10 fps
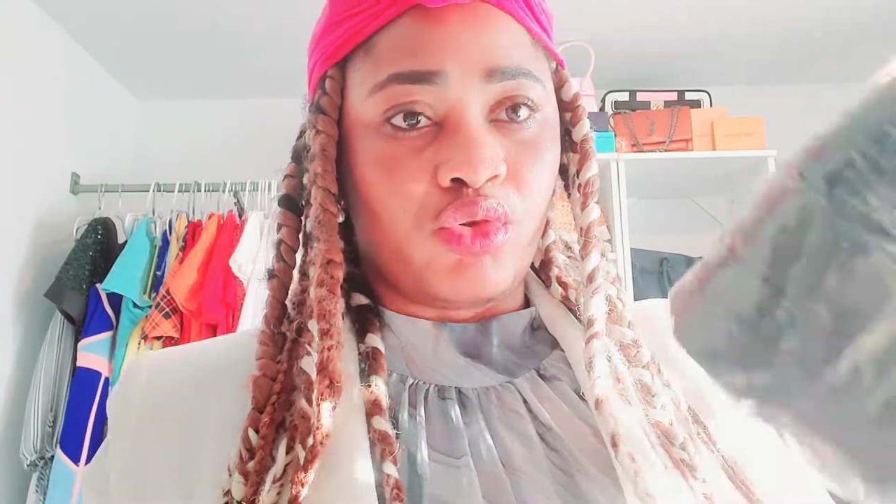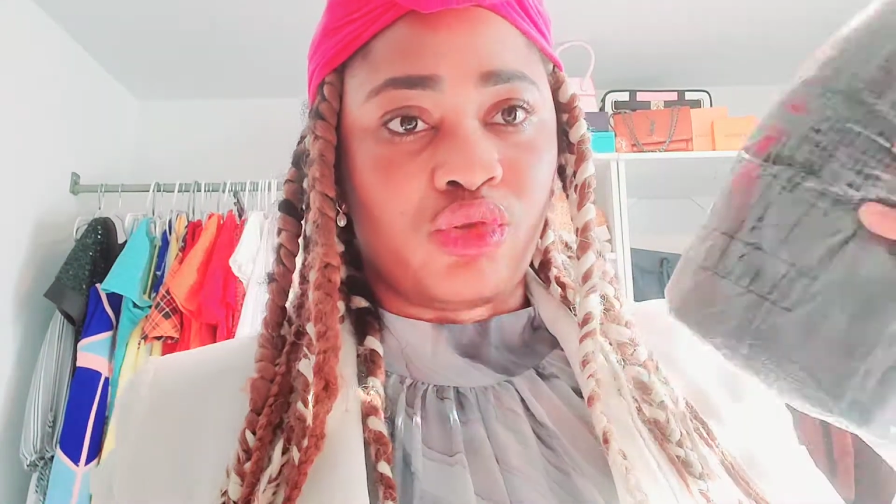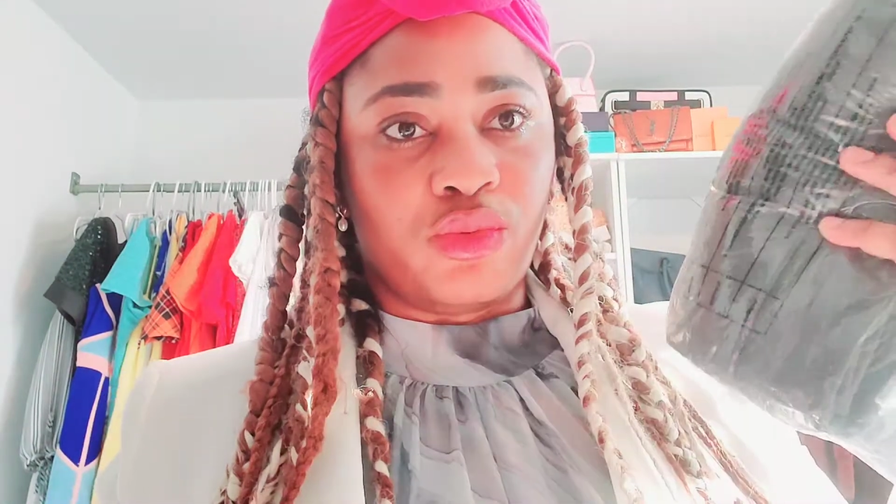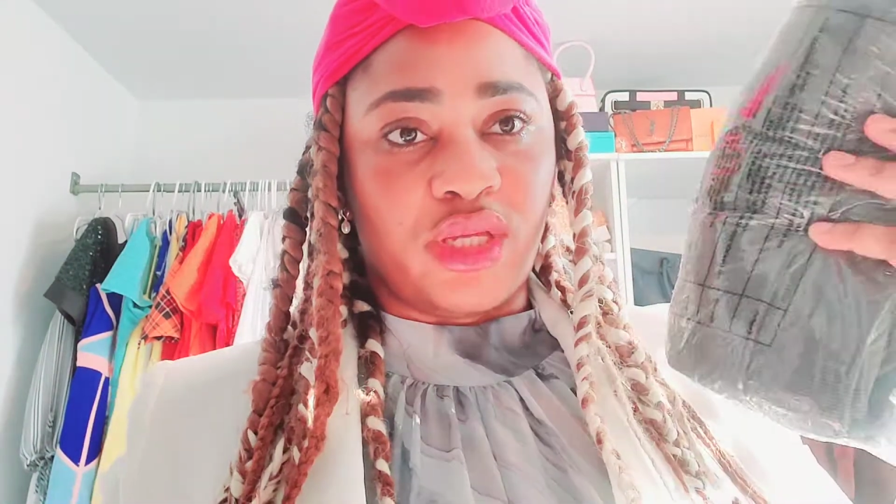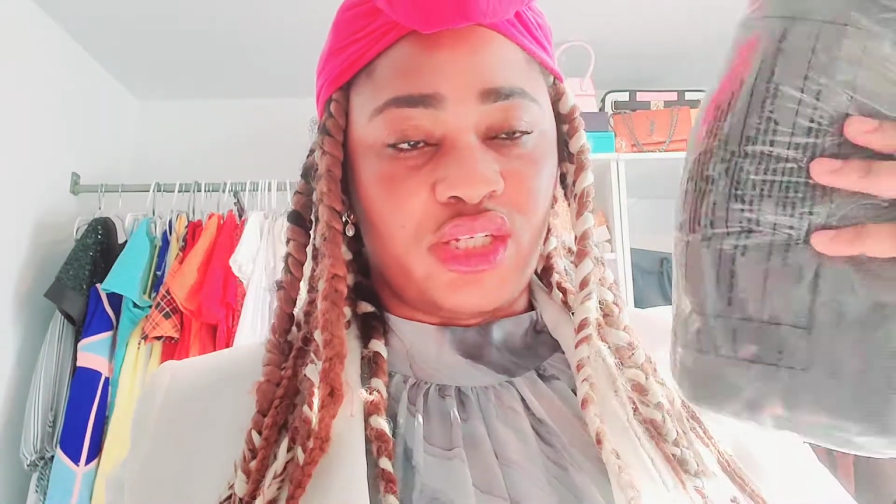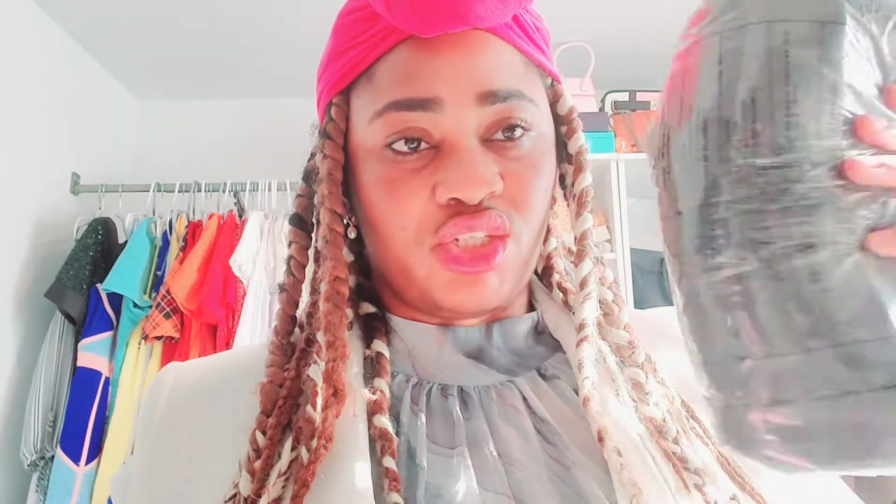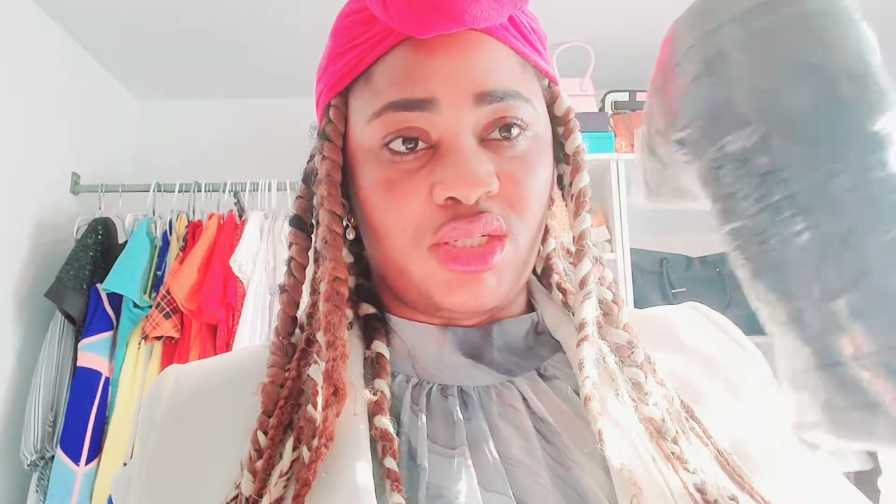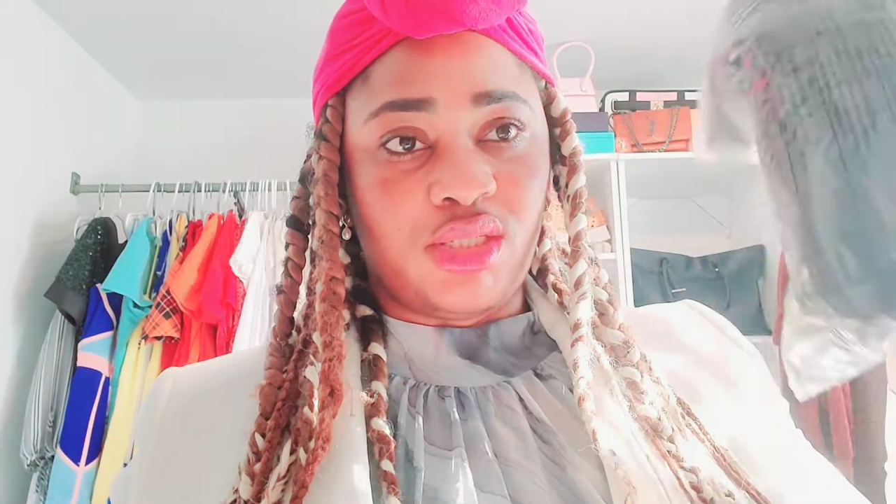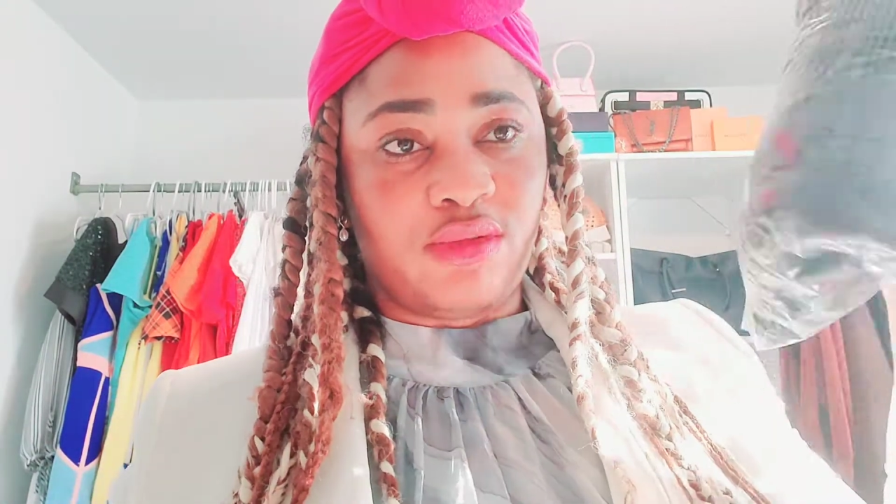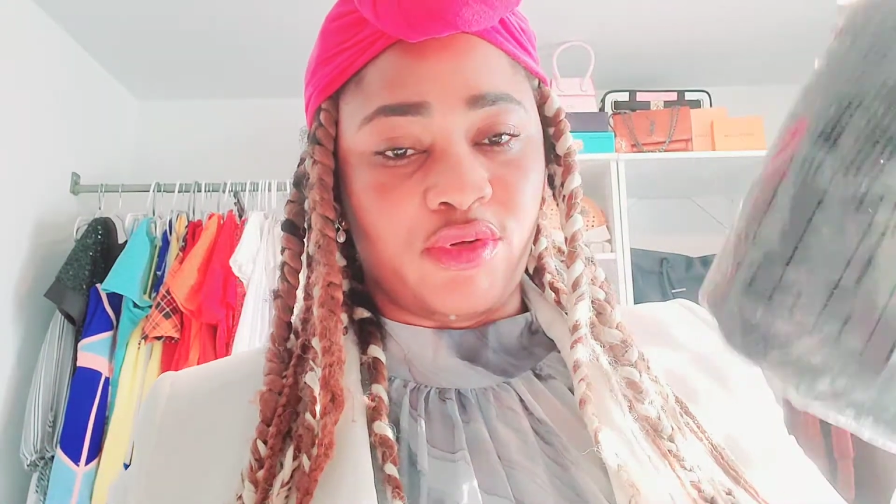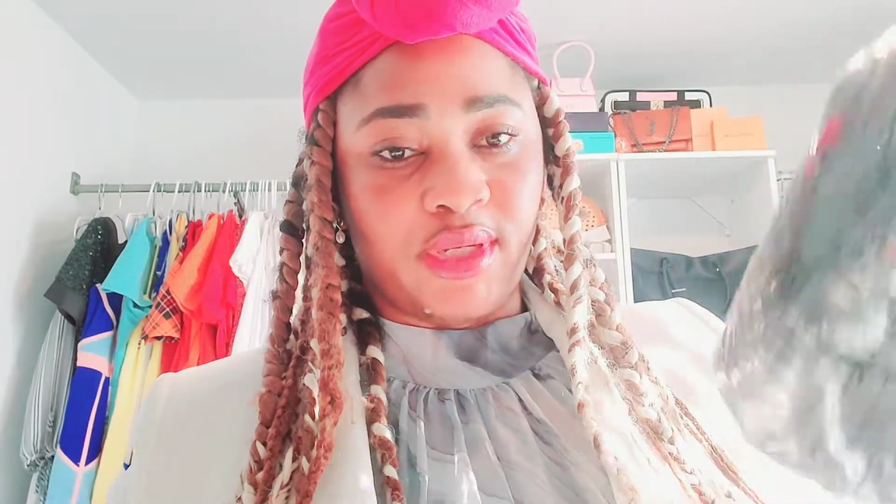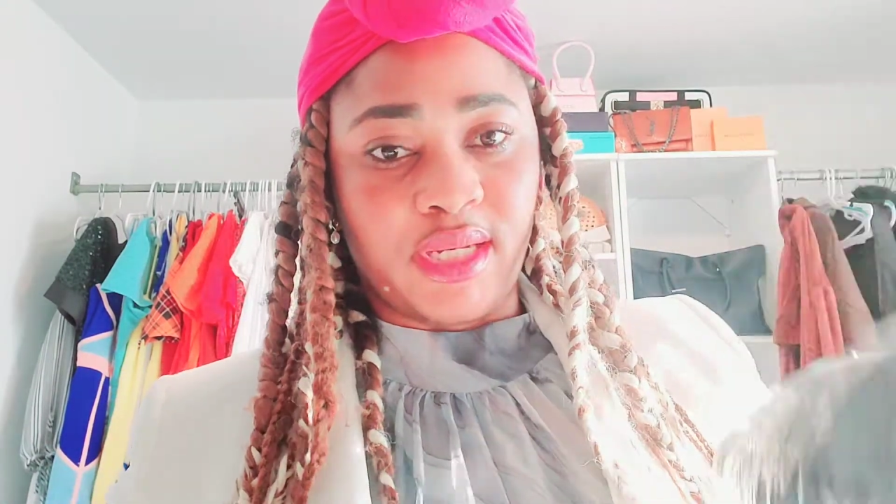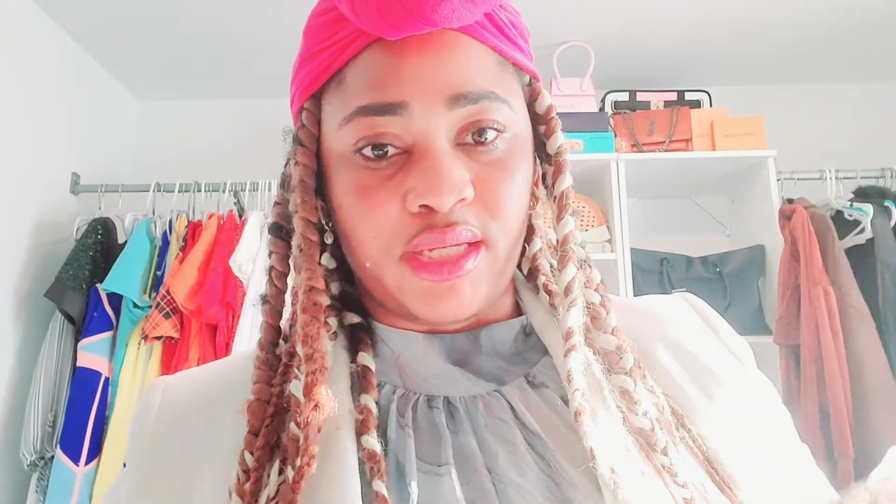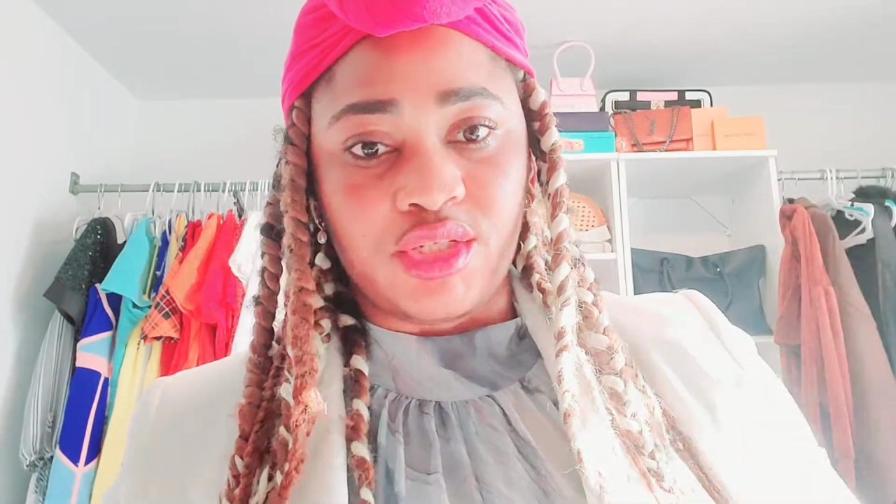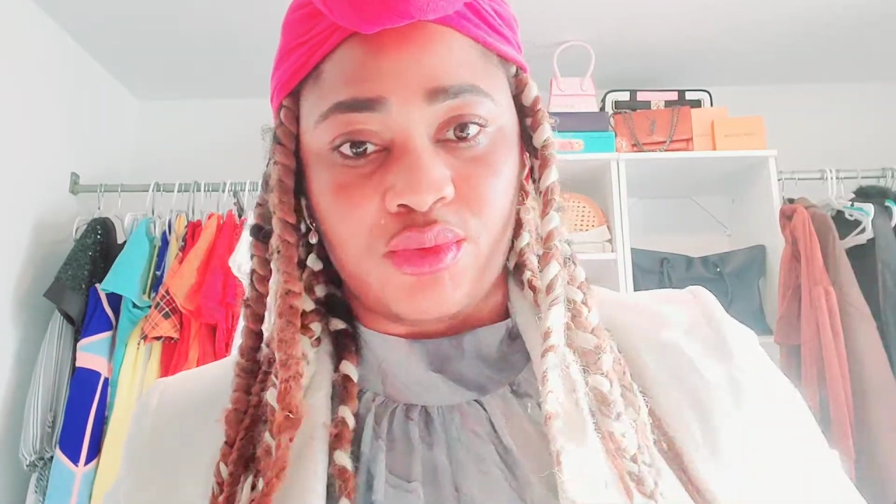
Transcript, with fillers: so we exchanged it for a larger